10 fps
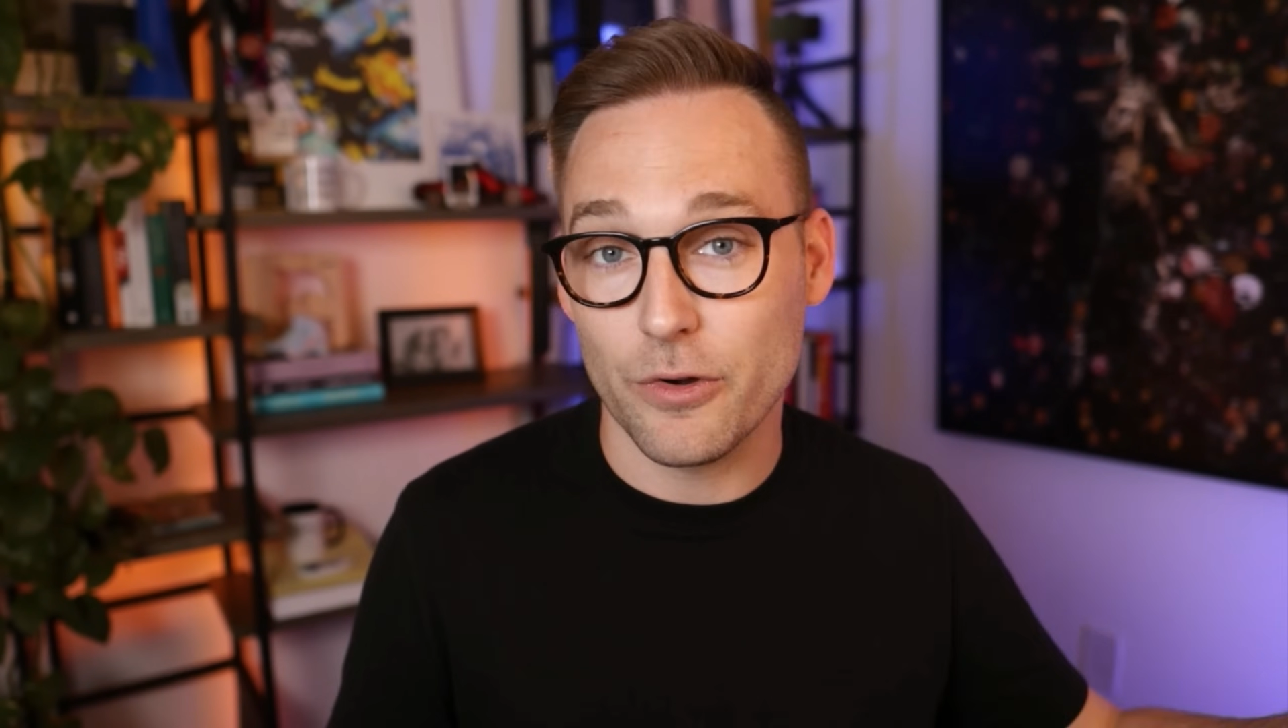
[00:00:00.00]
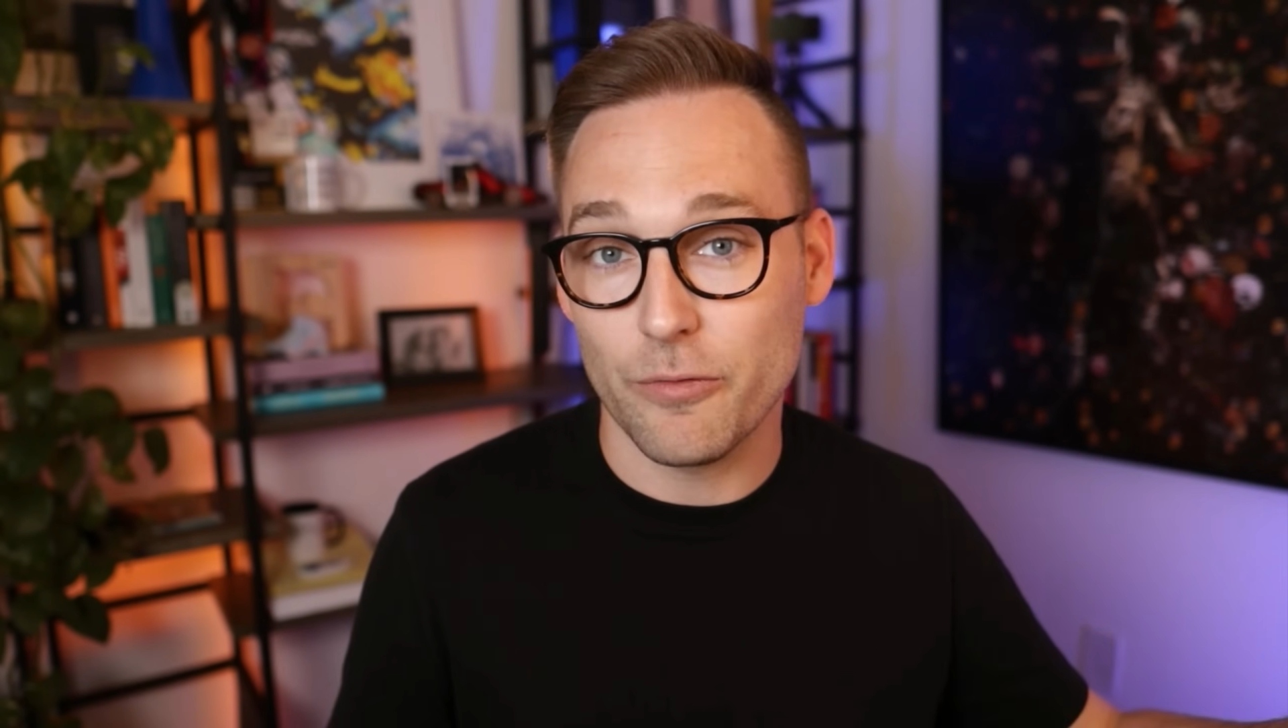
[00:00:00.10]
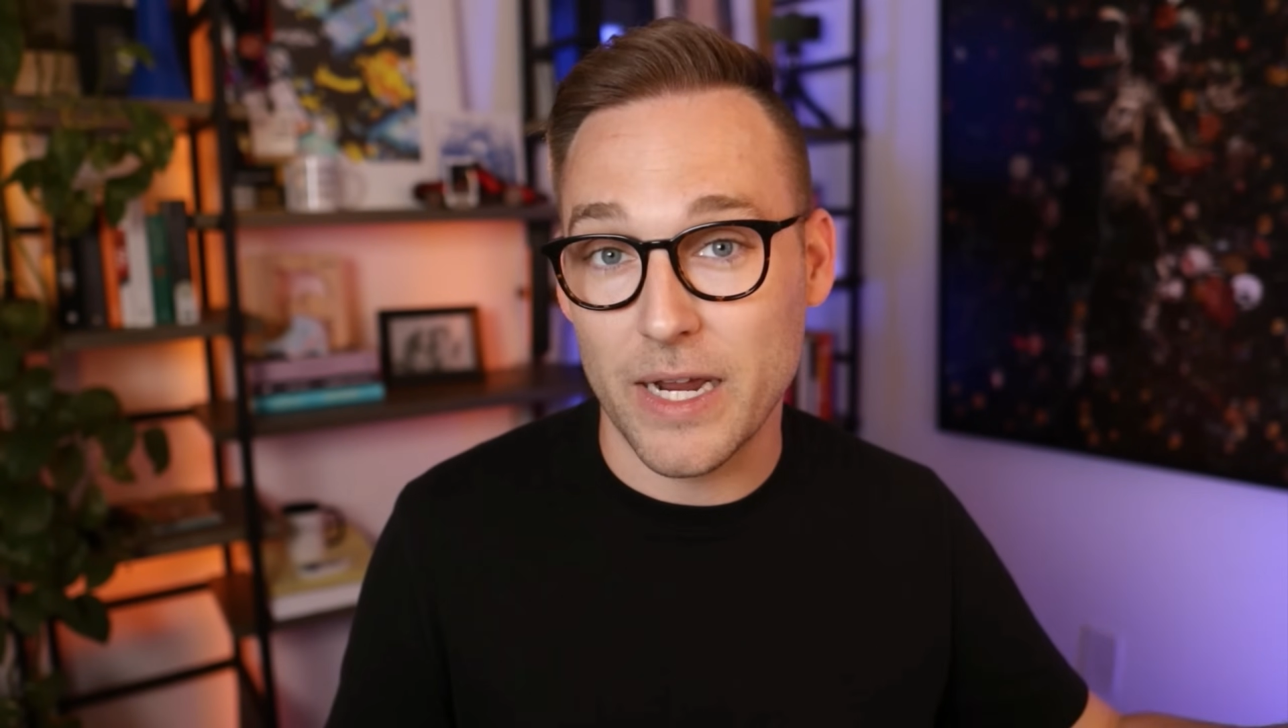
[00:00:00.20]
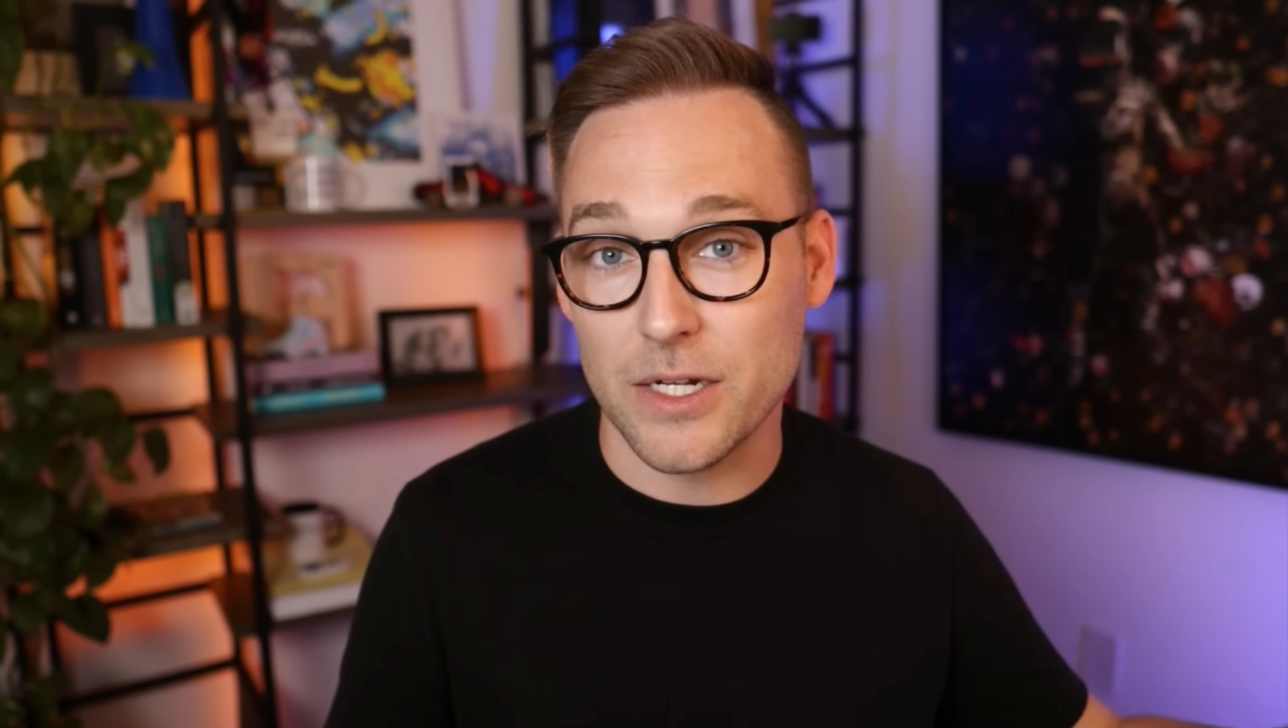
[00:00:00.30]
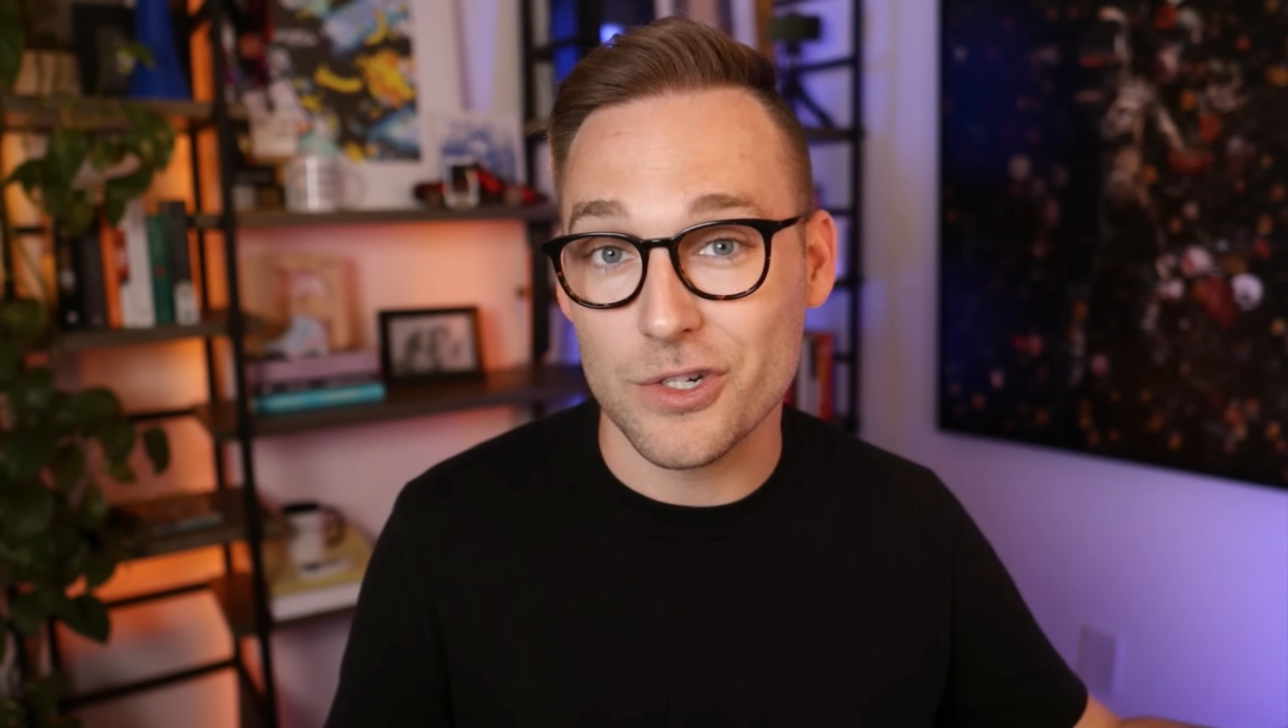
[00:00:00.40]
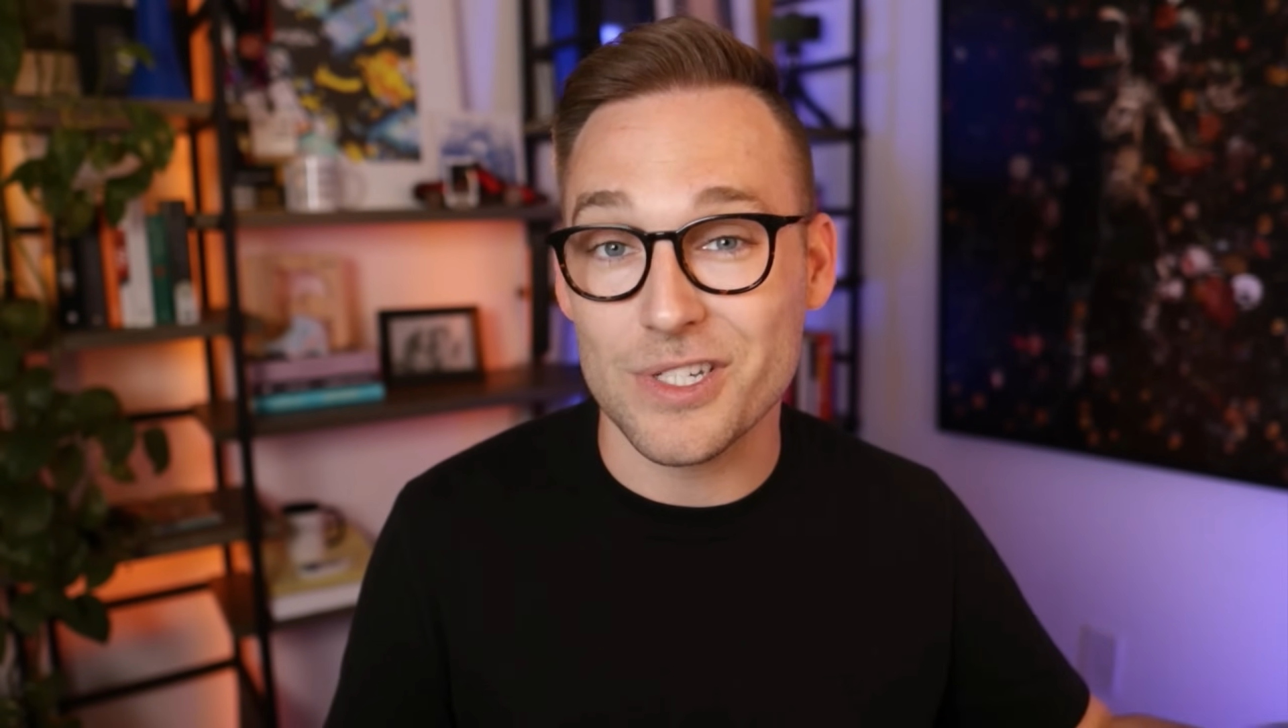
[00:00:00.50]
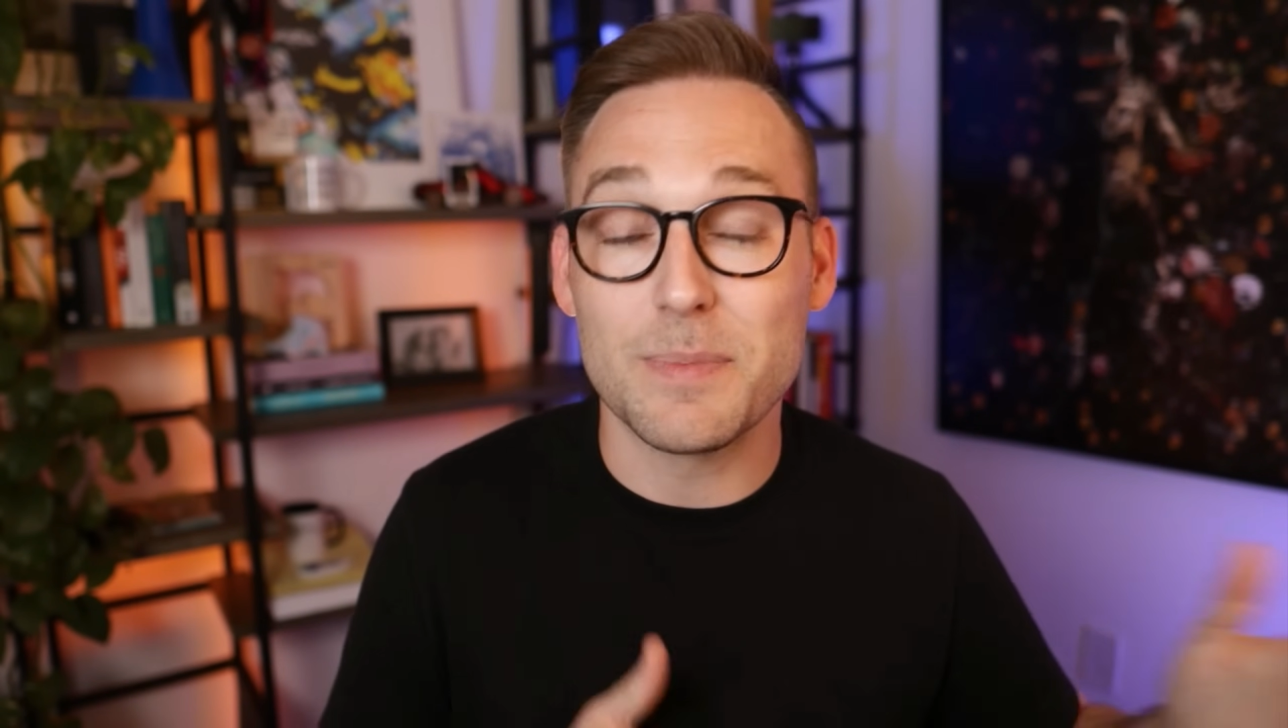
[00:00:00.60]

ranges,